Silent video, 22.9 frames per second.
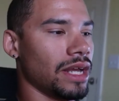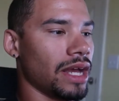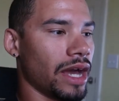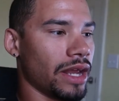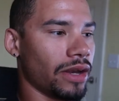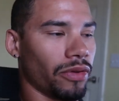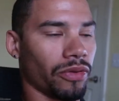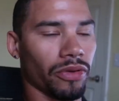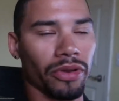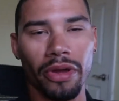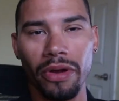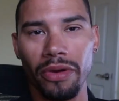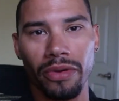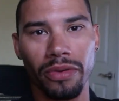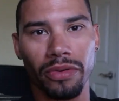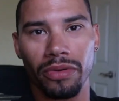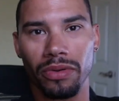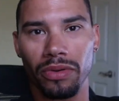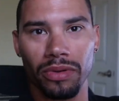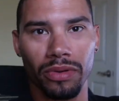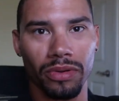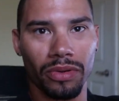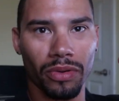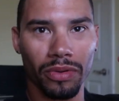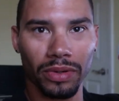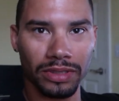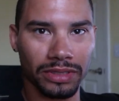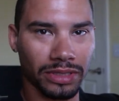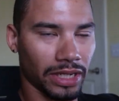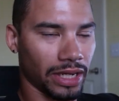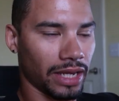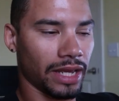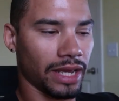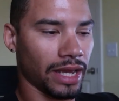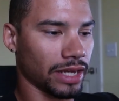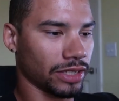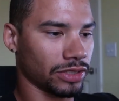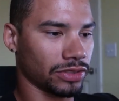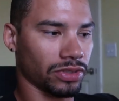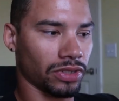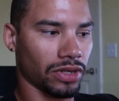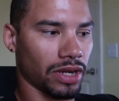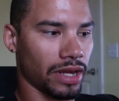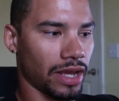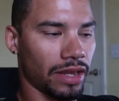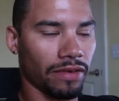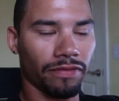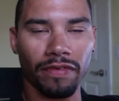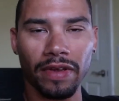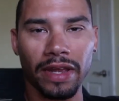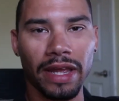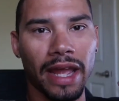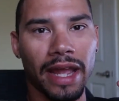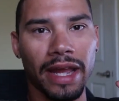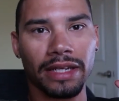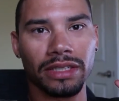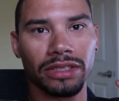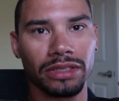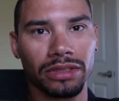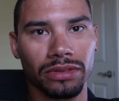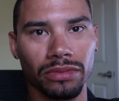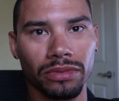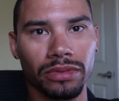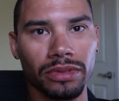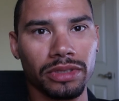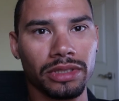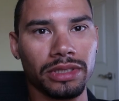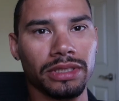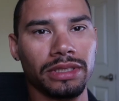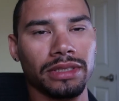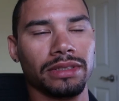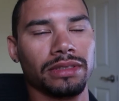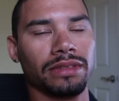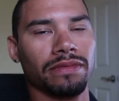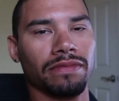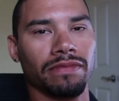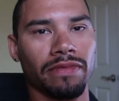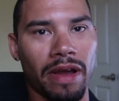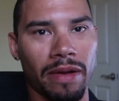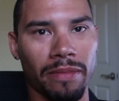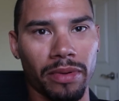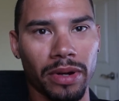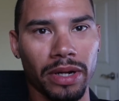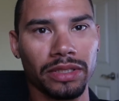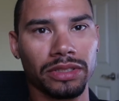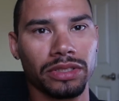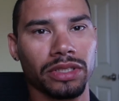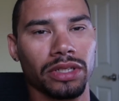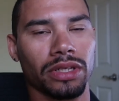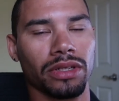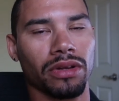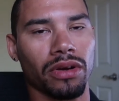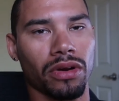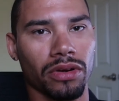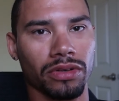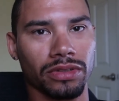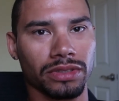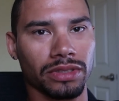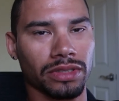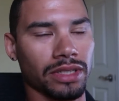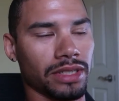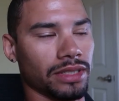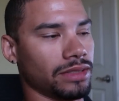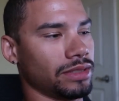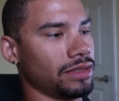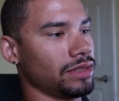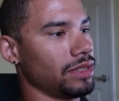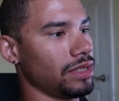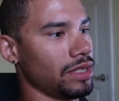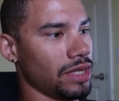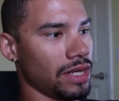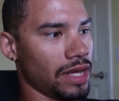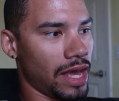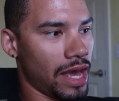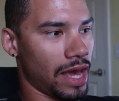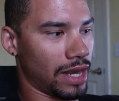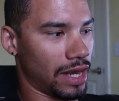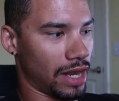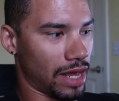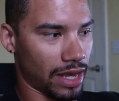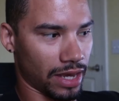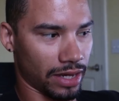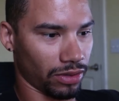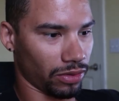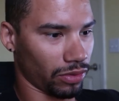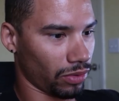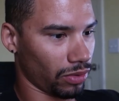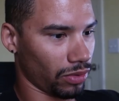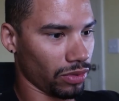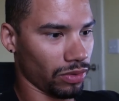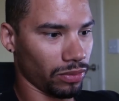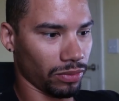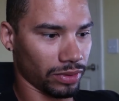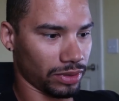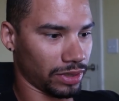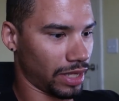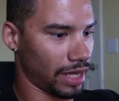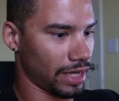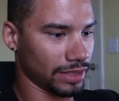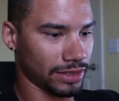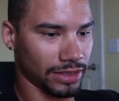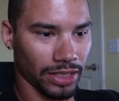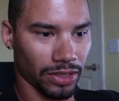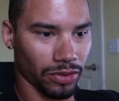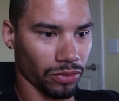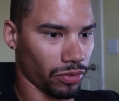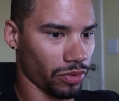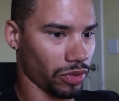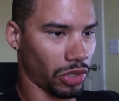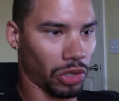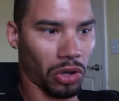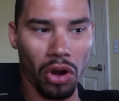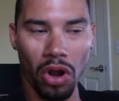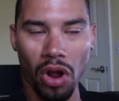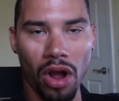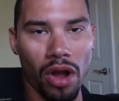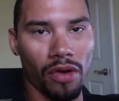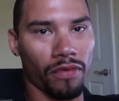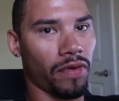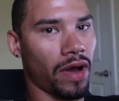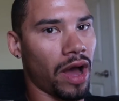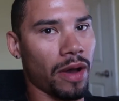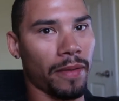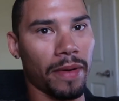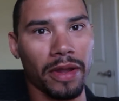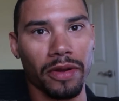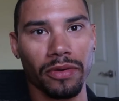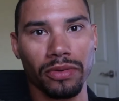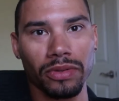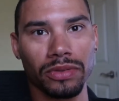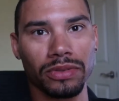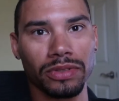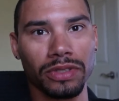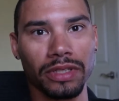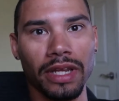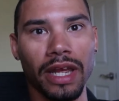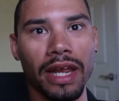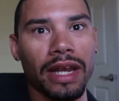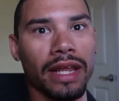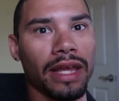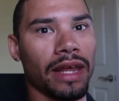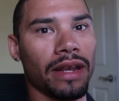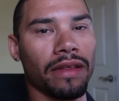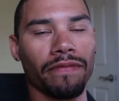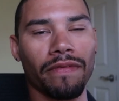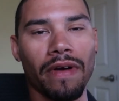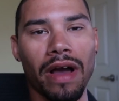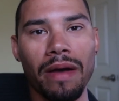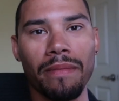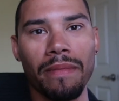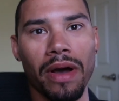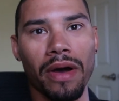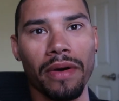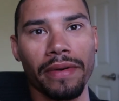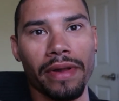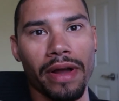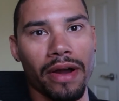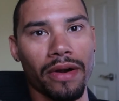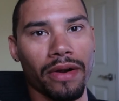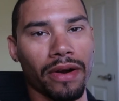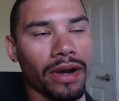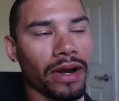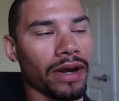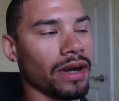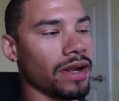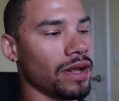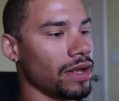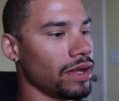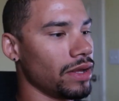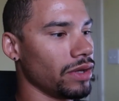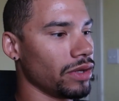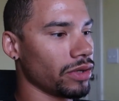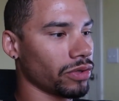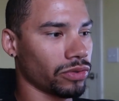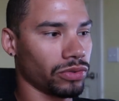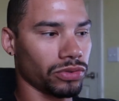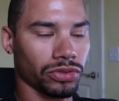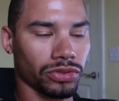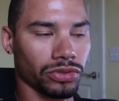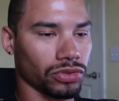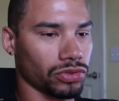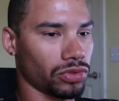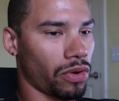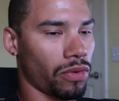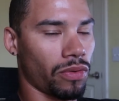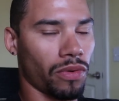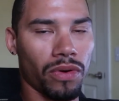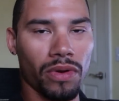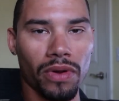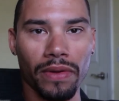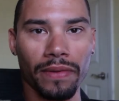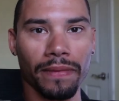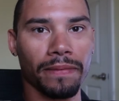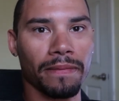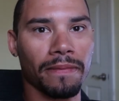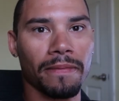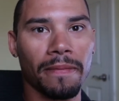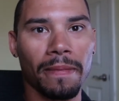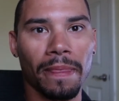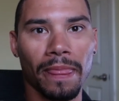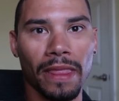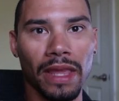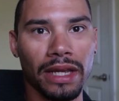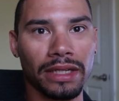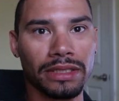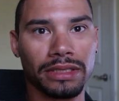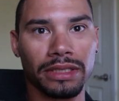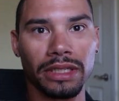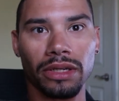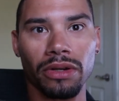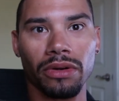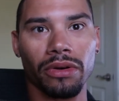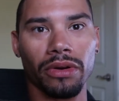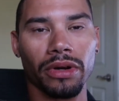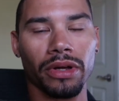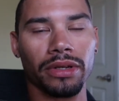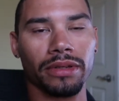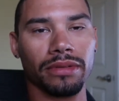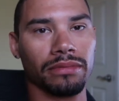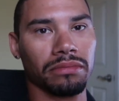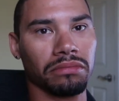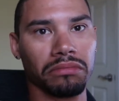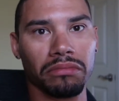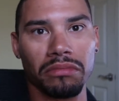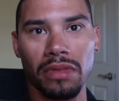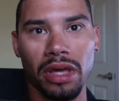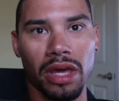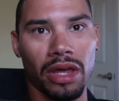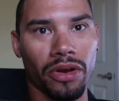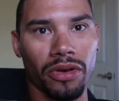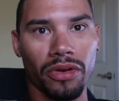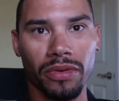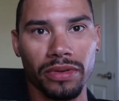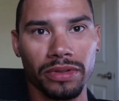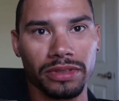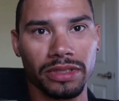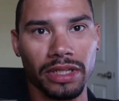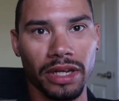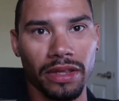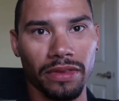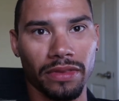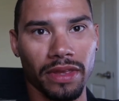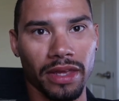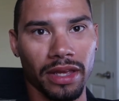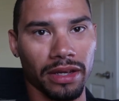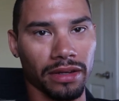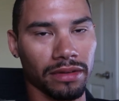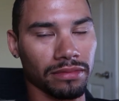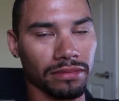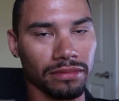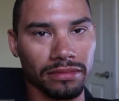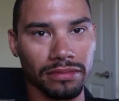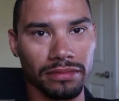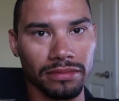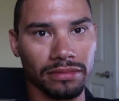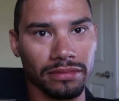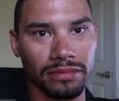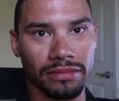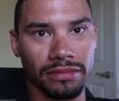I don't notice any extra NVH, noise, vibration, harshness at idle with the AC on or off, highway cruising 80, 85 mile an hour, cruise control on, AC on. I don't notice anything